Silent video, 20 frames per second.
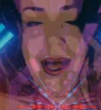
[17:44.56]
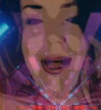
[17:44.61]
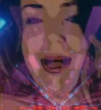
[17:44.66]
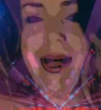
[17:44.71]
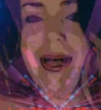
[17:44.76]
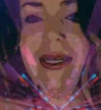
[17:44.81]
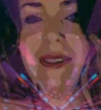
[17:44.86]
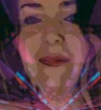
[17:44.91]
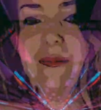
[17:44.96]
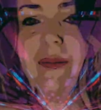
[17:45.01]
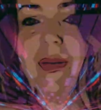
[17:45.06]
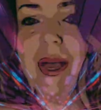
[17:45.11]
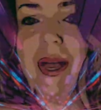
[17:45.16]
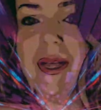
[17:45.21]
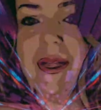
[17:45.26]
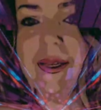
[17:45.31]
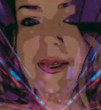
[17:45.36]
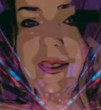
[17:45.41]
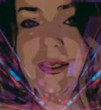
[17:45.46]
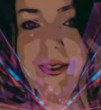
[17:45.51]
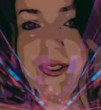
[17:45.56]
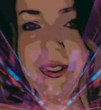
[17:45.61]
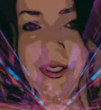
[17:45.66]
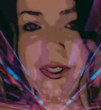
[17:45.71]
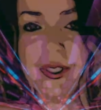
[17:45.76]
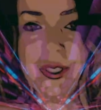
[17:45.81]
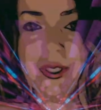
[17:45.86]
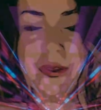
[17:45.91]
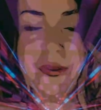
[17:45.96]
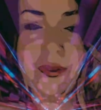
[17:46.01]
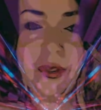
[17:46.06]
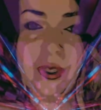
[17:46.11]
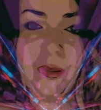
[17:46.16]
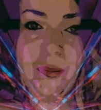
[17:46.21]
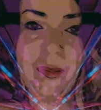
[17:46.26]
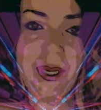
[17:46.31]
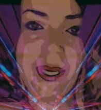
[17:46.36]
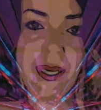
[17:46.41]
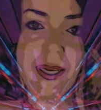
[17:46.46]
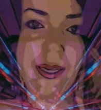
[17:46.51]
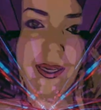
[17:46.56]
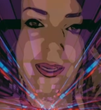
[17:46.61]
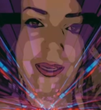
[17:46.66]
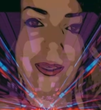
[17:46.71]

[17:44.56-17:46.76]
I melt for Mia.